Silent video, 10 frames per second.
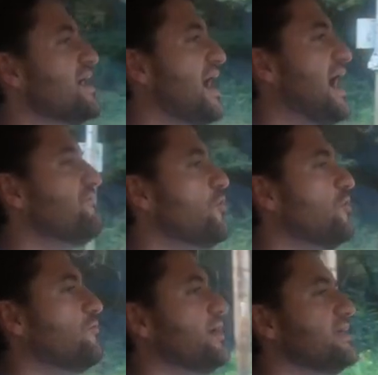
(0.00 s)
I've
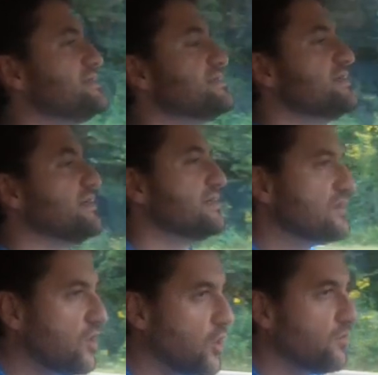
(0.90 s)
always
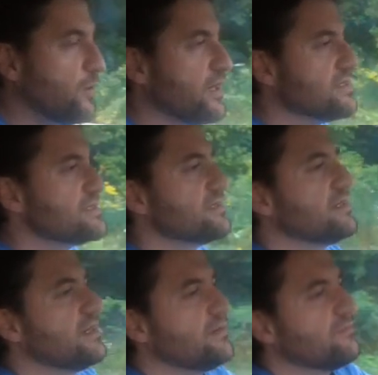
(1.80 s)

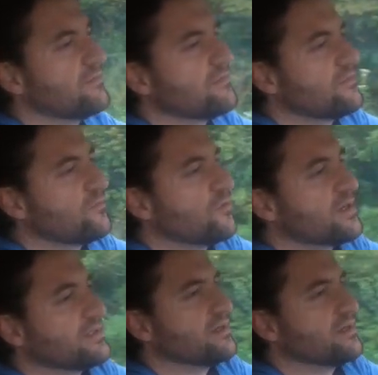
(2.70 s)
wanted